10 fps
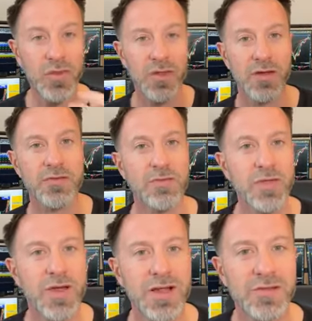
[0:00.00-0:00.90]
Those of you
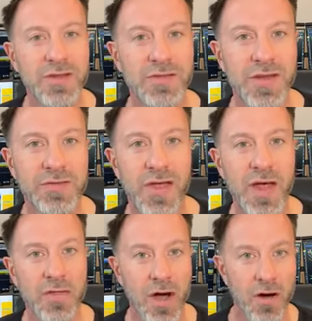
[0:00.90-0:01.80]
that are listening to this
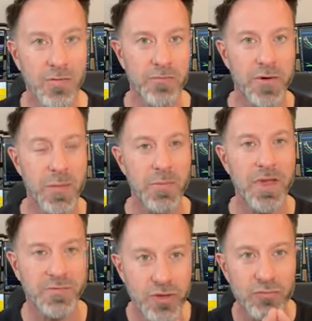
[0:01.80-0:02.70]
that are a free member,
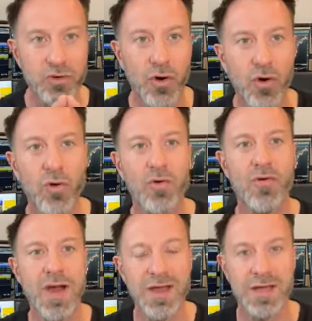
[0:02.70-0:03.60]
if you've not
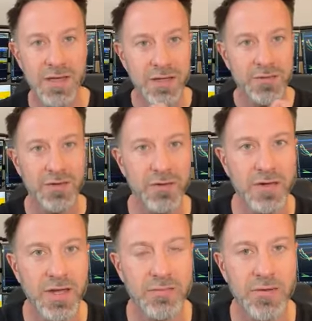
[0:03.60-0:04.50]
already done our
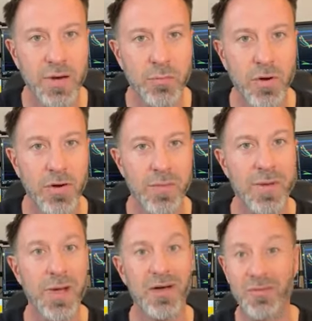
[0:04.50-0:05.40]
Kickstart program, in
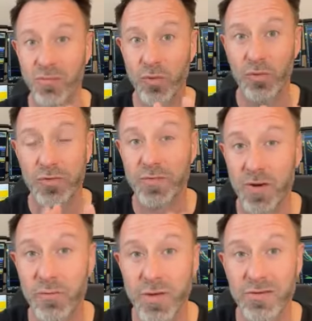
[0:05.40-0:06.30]
about 4 to
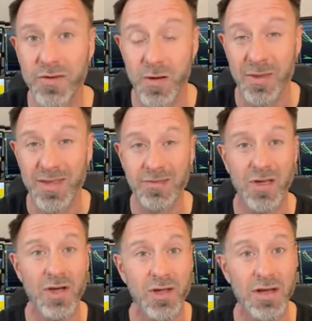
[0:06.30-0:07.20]
5 weeks' time, I think
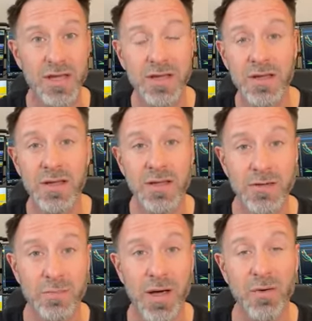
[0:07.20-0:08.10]

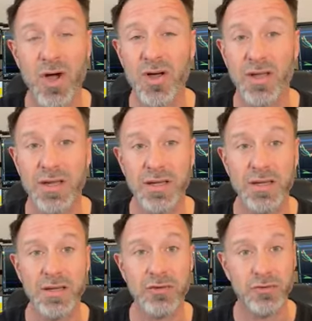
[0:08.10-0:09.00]
it's about
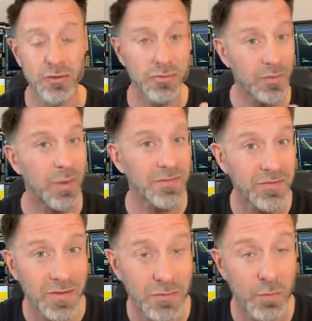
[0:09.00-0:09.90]
early June, so about
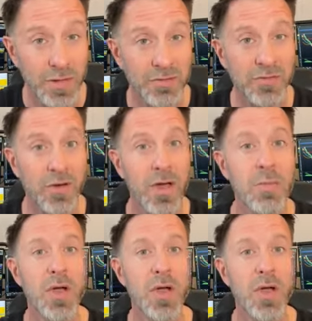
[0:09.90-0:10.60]
6 weeks' time,